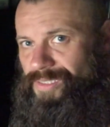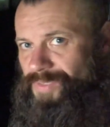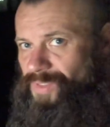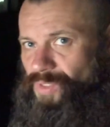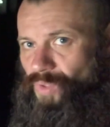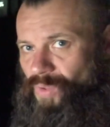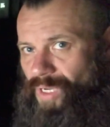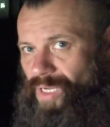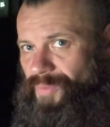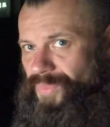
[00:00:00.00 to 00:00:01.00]
Even though
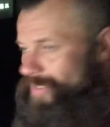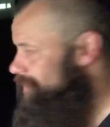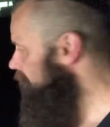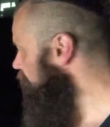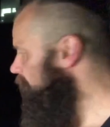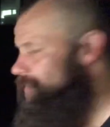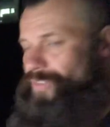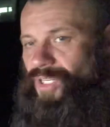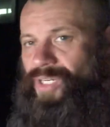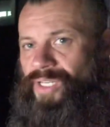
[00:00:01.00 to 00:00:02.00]
I'm the
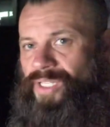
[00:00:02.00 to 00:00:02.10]
caregiver,